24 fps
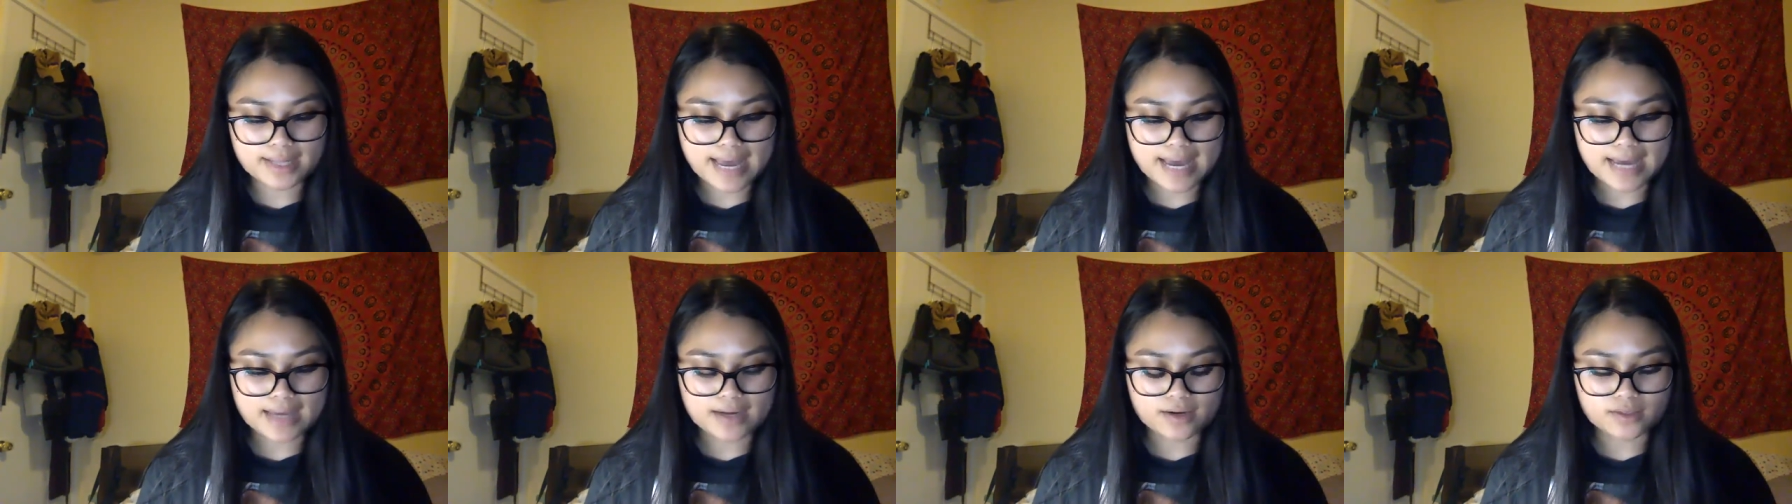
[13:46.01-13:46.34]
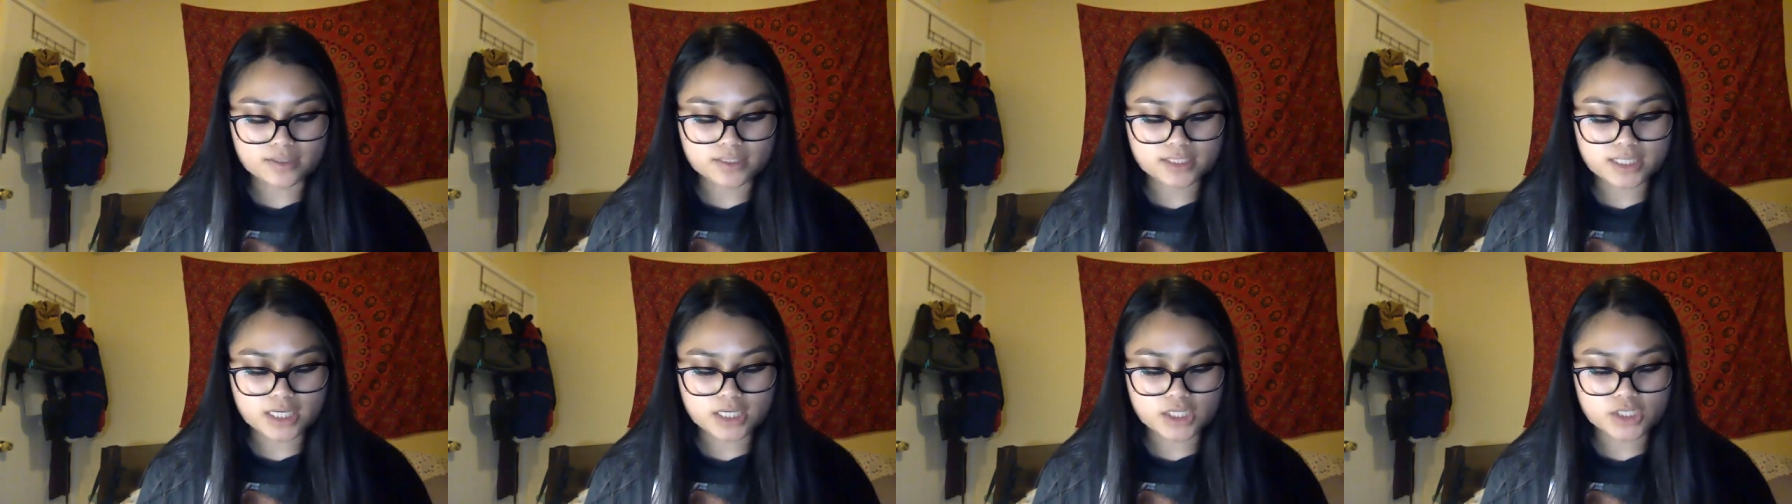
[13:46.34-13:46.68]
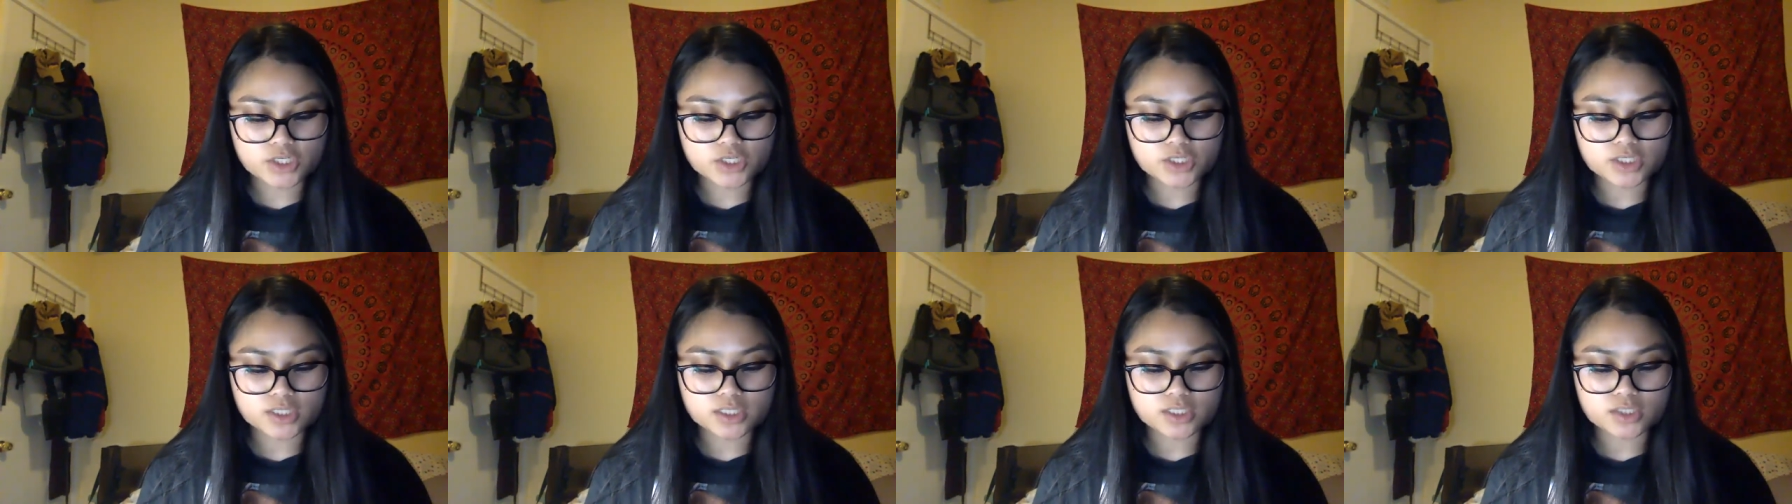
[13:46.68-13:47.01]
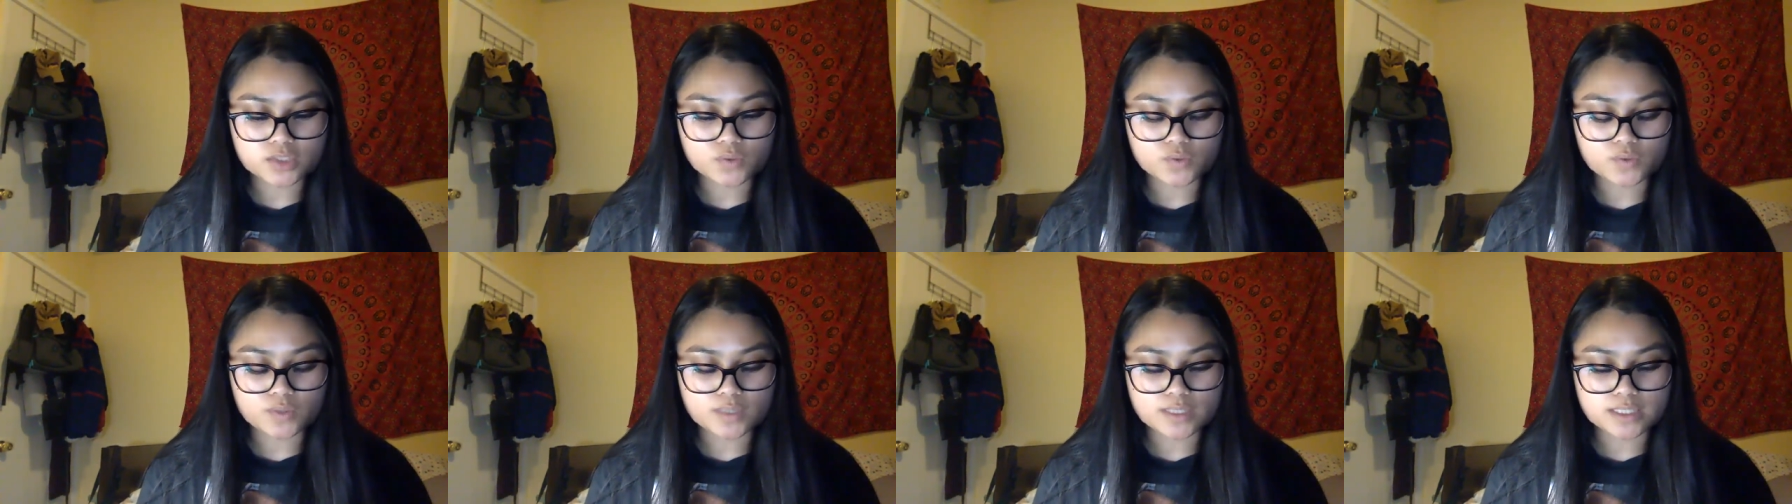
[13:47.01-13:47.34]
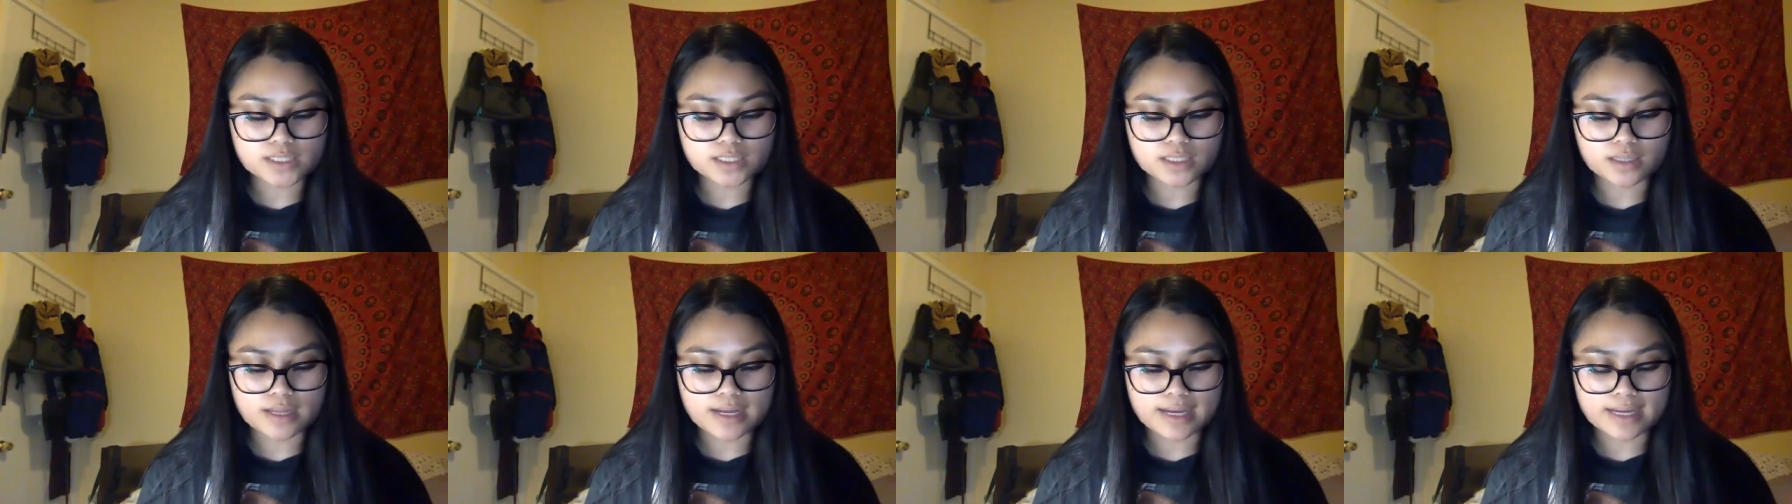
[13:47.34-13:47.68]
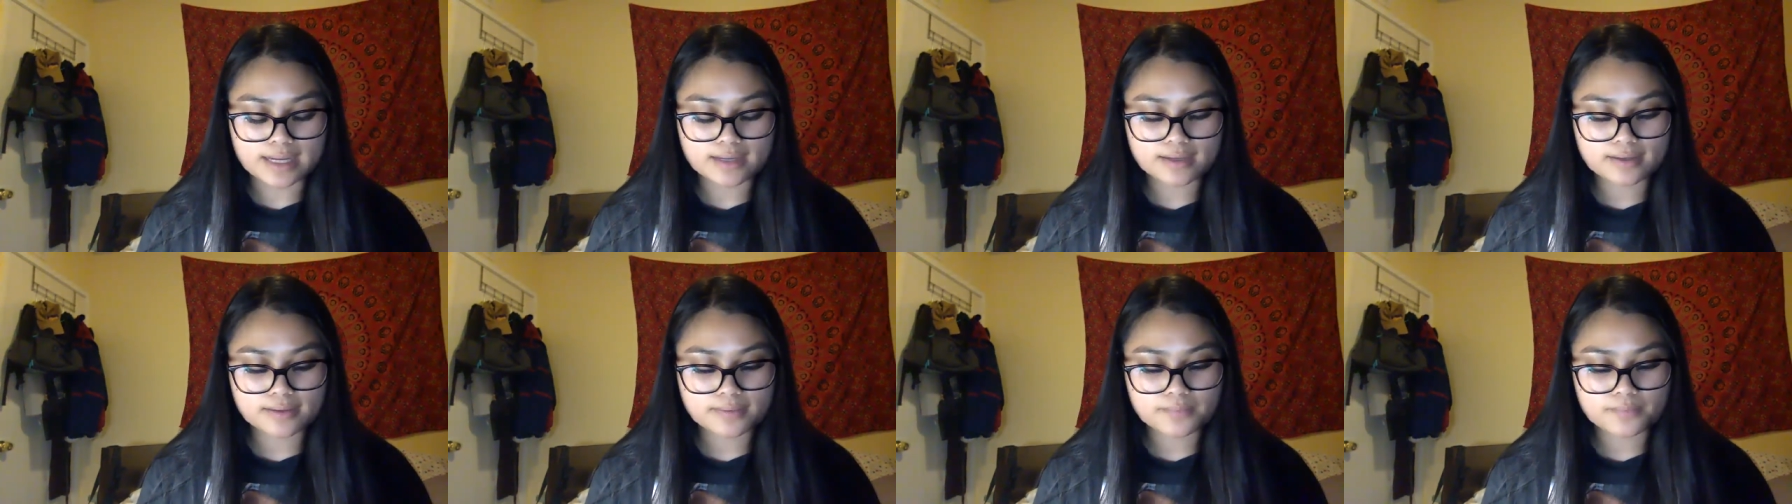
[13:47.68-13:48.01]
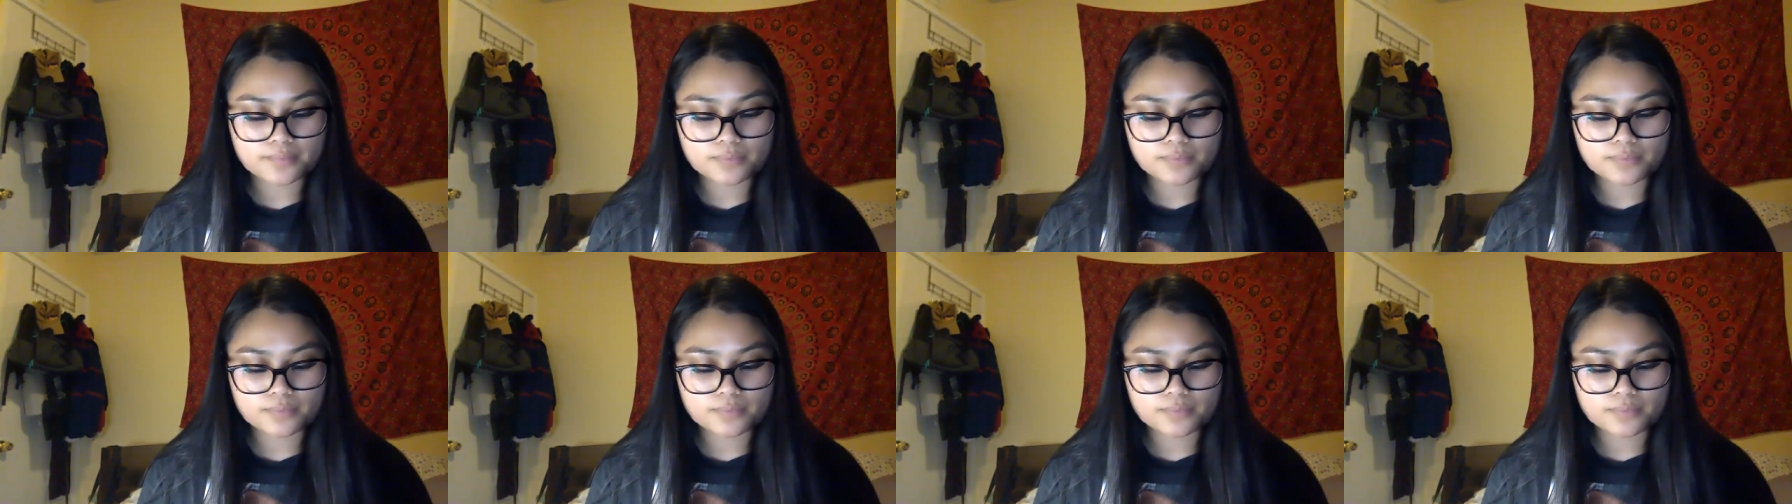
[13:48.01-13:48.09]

had on teachers and students alike.